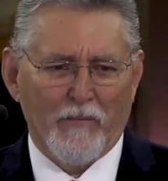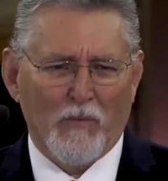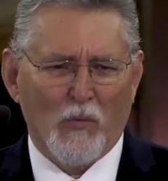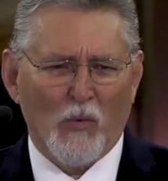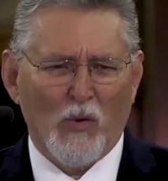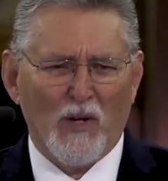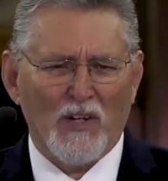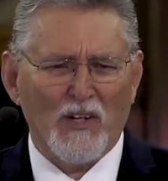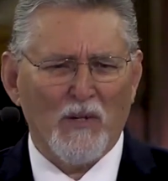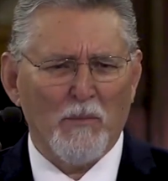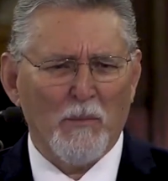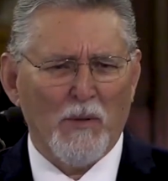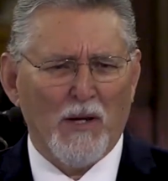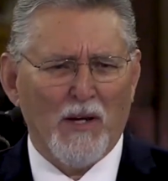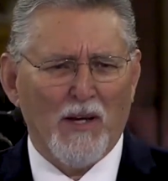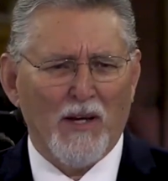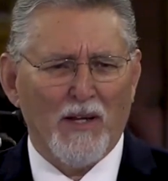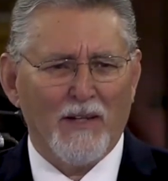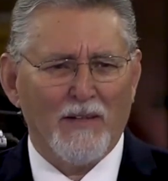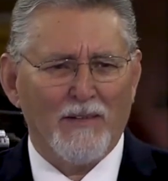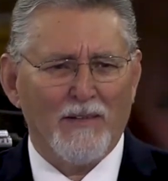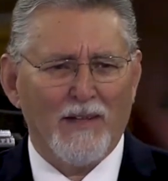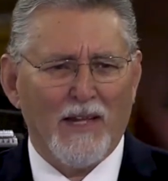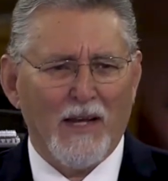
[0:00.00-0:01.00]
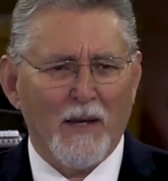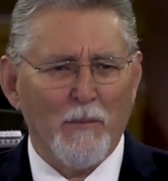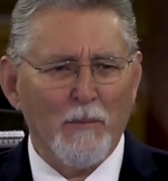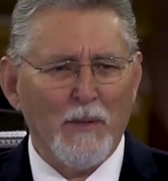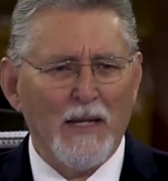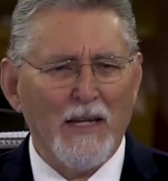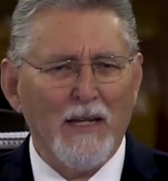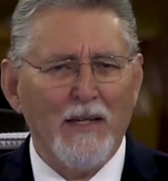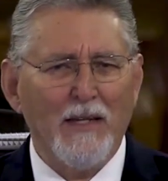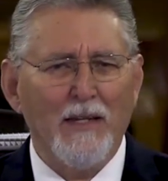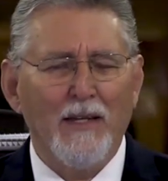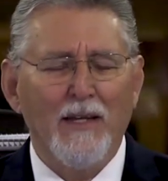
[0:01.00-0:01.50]
What a bond. I
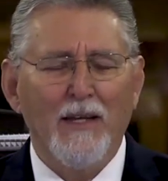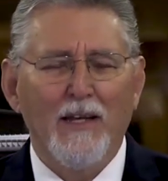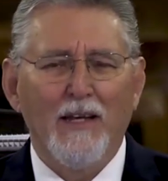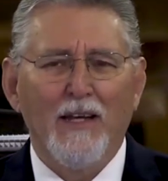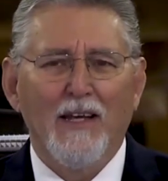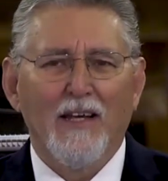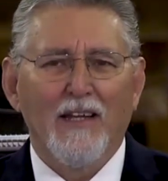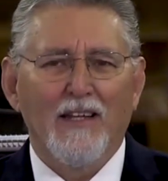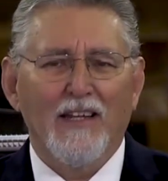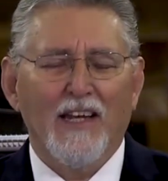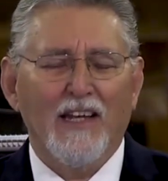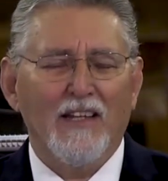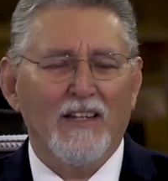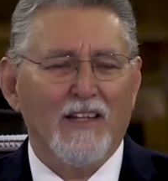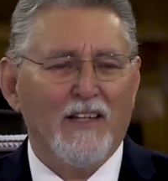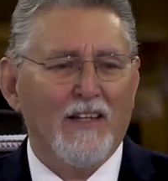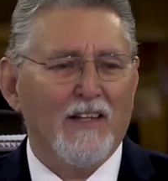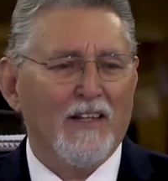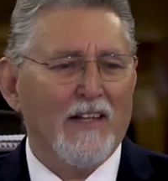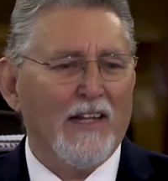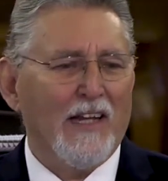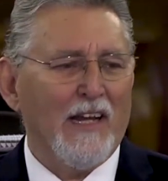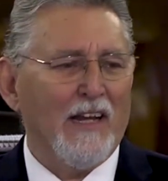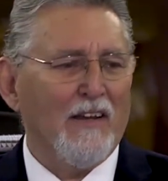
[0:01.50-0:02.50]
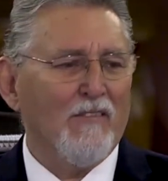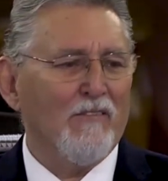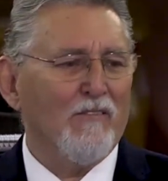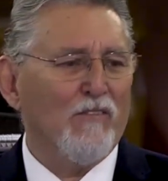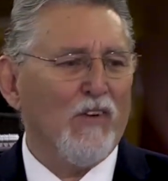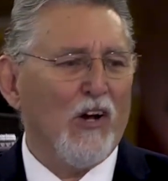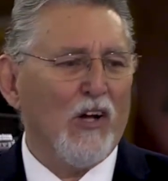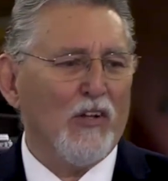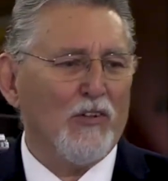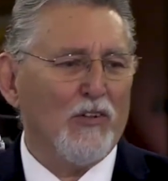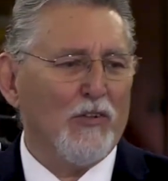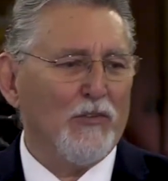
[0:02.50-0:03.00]
mean, that little lamb
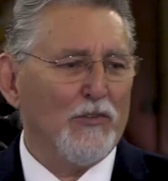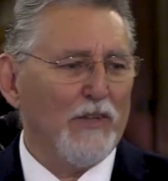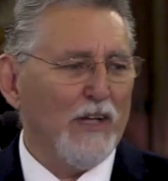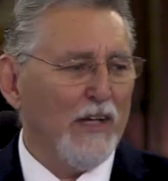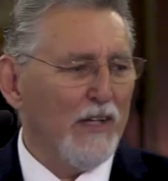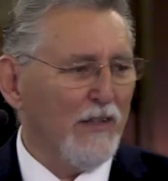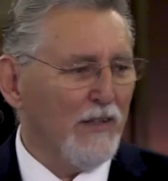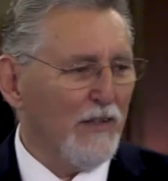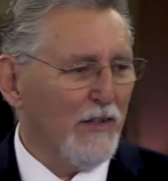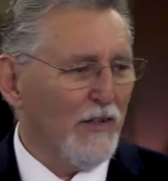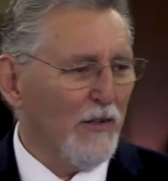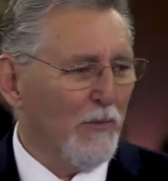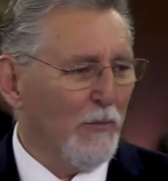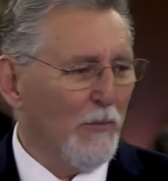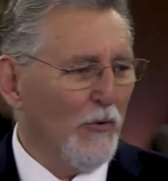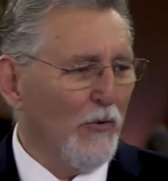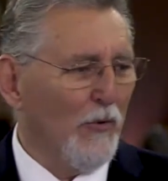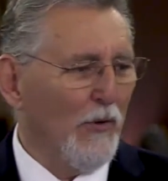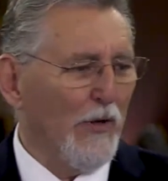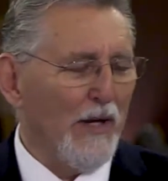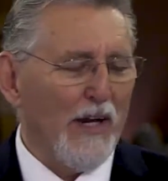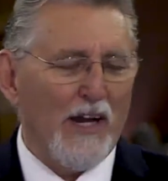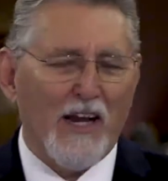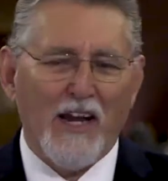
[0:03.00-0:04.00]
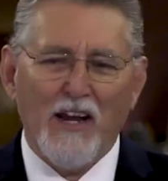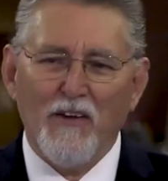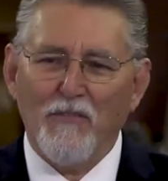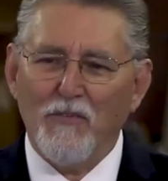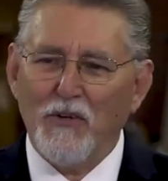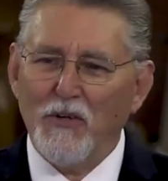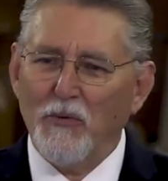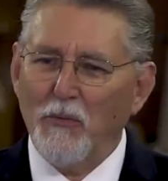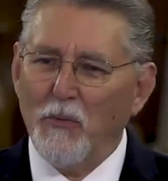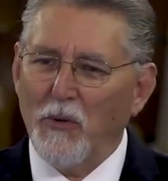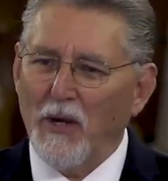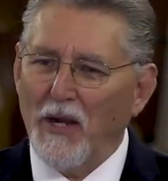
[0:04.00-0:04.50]
followed that little boy
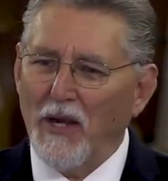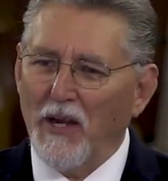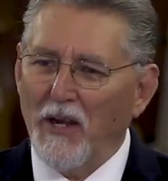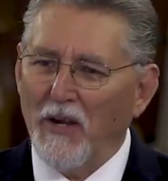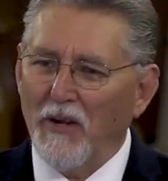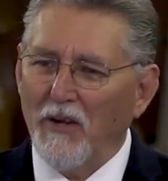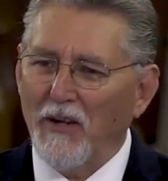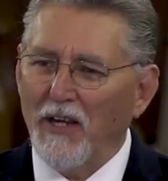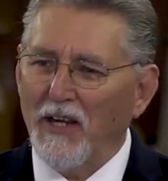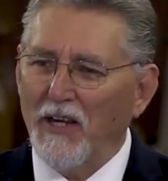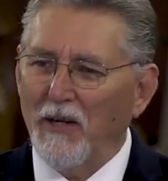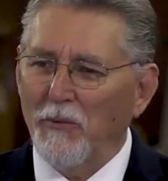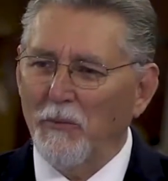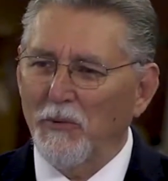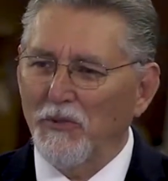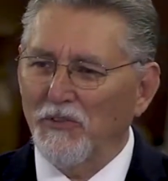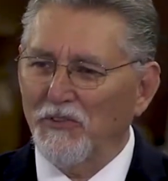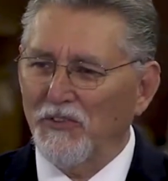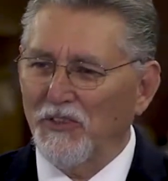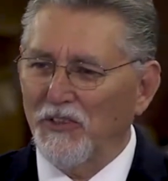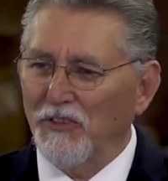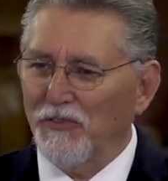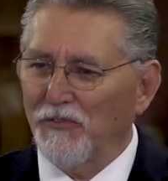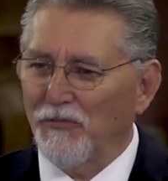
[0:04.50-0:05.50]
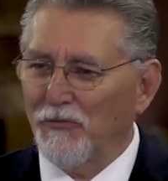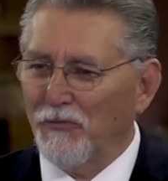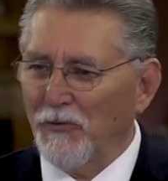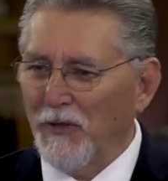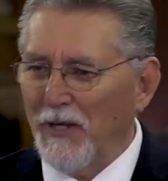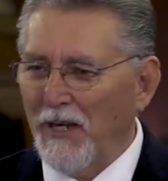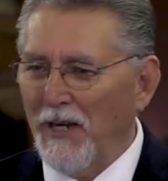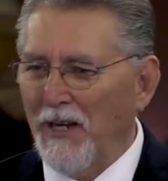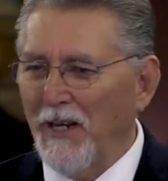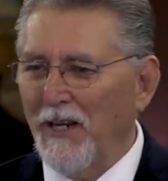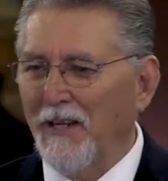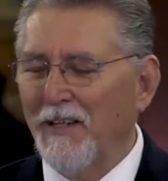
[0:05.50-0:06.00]
everywhere. It was his
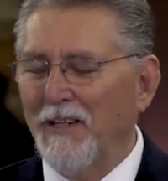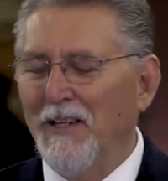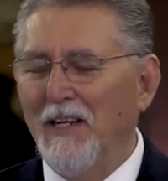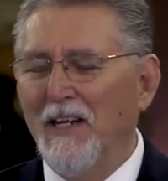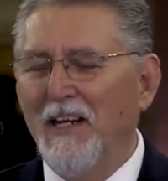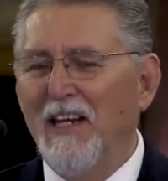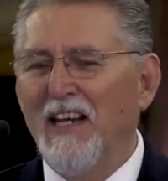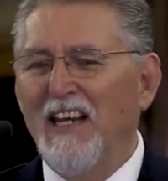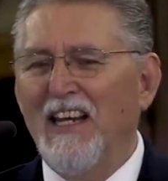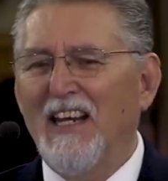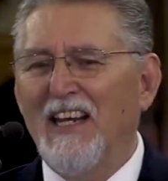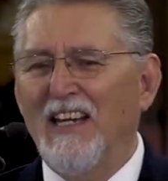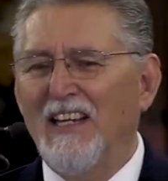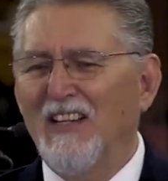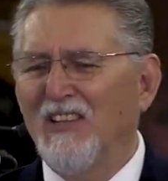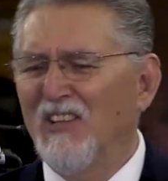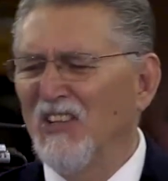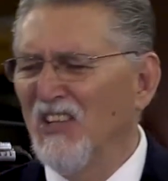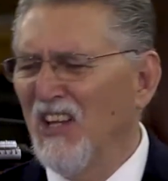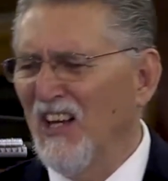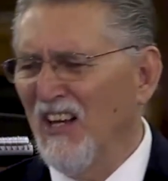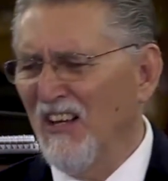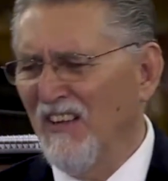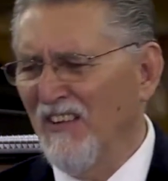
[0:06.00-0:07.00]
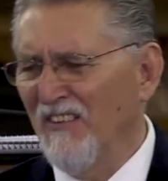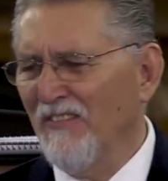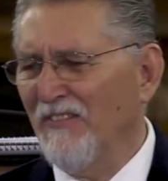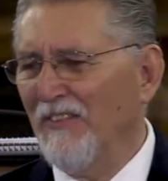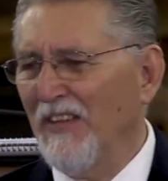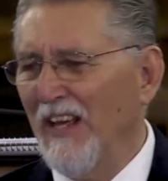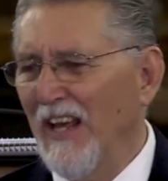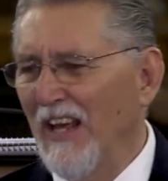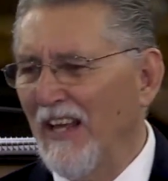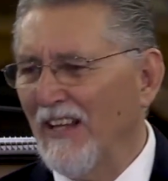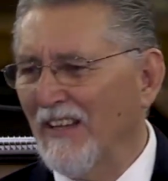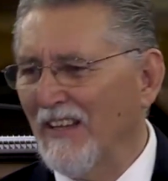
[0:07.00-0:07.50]
friend. He loved
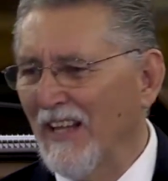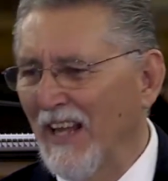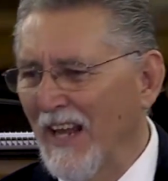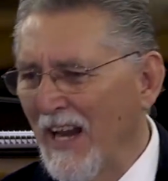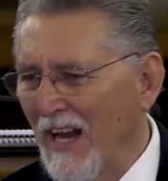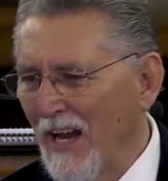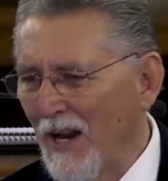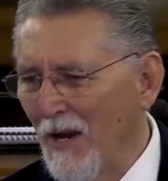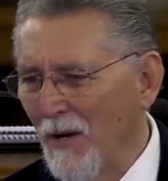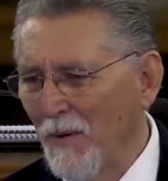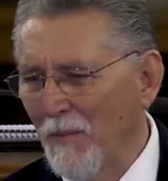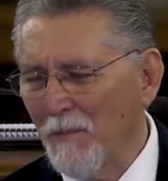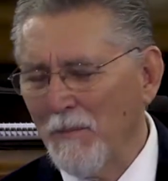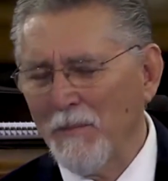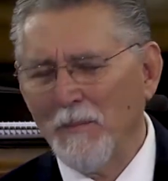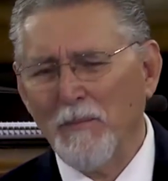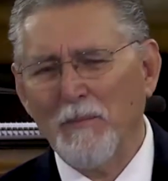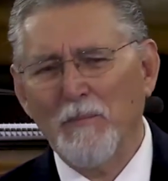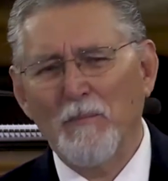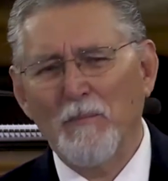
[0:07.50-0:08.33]
that lamb.